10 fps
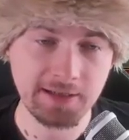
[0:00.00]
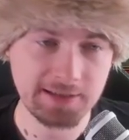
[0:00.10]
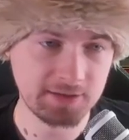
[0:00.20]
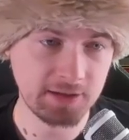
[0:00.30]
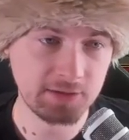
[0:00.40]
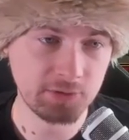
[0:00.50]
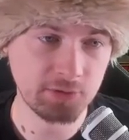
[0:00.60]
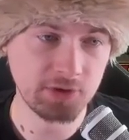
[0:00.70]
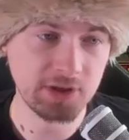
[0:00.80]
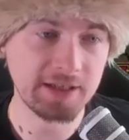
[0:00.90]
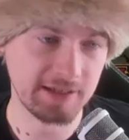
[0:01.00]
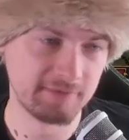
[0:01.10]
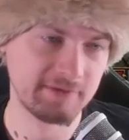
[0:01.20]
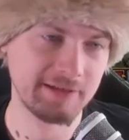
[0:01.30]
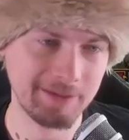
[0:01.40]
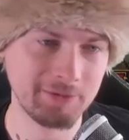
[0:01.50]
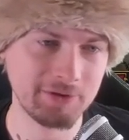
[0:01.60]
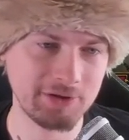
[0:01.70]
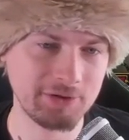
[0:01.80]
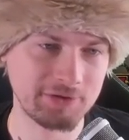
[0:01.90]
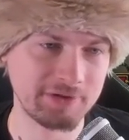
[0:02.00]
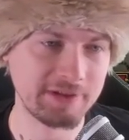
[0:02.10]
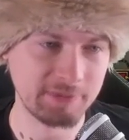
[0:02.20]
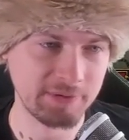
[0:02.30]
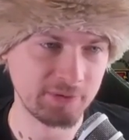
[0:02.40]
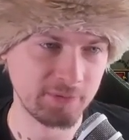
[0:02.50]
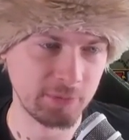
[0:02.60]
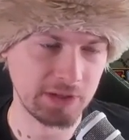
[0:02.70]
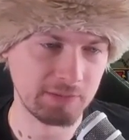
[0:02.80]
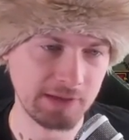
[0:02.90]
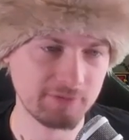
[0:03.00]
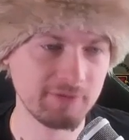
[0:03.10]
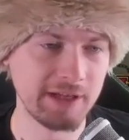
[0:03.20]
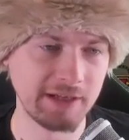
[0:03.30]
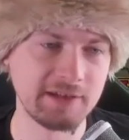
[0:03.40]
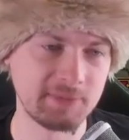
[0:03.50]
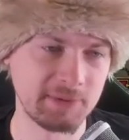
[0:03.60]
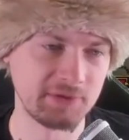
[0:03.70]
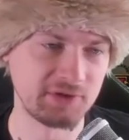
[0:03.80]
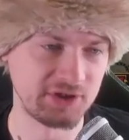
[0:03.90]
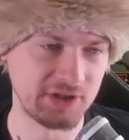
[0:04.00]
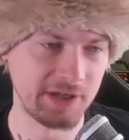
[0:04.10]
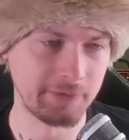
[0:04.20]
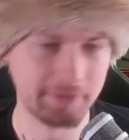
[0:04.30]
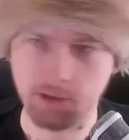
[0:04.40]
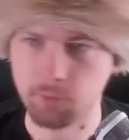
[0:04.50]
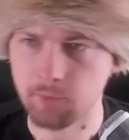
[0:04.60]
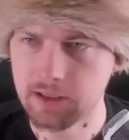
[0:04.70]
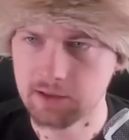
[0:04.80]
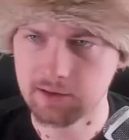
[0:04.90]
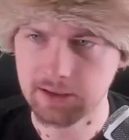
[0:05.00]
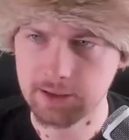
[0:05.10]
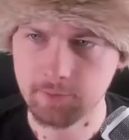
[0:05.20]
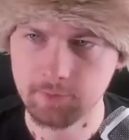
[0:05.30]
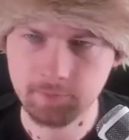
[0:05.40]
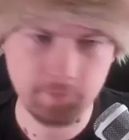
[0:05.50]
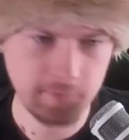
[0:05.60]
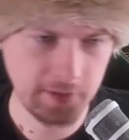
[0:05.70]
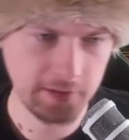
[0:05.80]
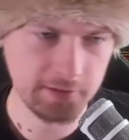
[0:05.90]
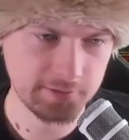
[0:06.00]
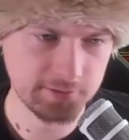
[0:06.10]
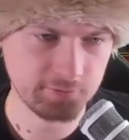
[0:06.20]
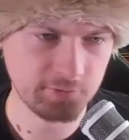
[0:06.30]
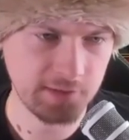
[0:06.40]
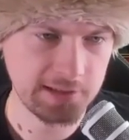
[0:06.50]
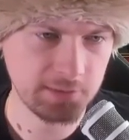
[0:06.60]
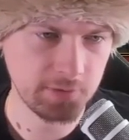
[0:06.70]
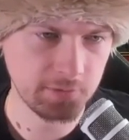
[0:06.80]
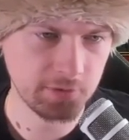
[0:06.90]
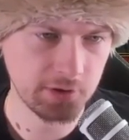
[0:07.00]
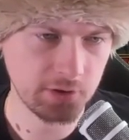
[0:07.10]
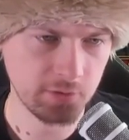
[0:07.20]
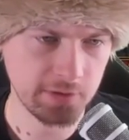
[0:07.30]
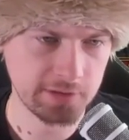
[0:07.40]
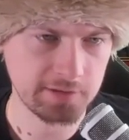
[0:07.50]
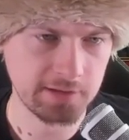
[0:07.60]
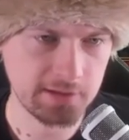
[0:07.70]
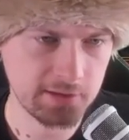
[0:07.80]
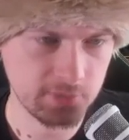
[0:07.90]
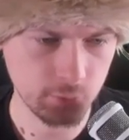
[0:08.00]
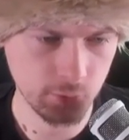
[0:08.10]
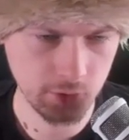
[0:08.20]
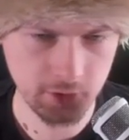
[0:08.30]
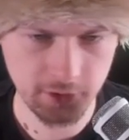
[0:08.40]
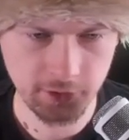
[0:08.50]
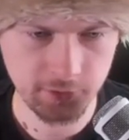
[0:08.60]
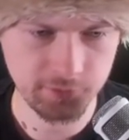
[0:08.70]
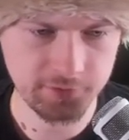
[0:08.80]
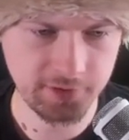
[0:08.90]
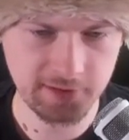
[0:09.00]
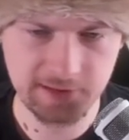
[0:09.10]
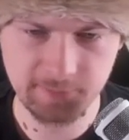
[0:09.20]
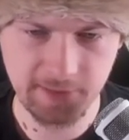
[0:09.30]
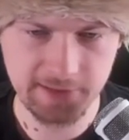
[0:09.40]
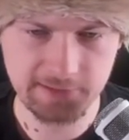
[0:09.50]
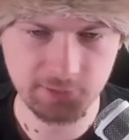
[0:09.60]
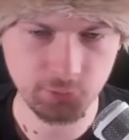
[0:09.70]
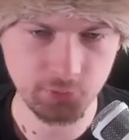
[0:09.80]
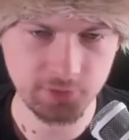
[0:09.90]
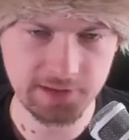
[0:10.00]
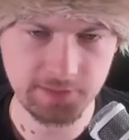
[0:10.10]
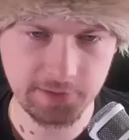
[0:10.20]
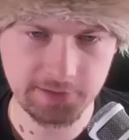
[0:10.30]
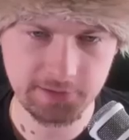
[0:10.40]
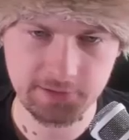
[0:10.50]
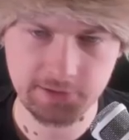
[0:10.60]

Let's try recruiting. Yeah, I'm gonna use this one to win the battle and this one to siege down. Now make a claim, and right away I'm gonna go ahead and declare the war to start expanding towards Tibet.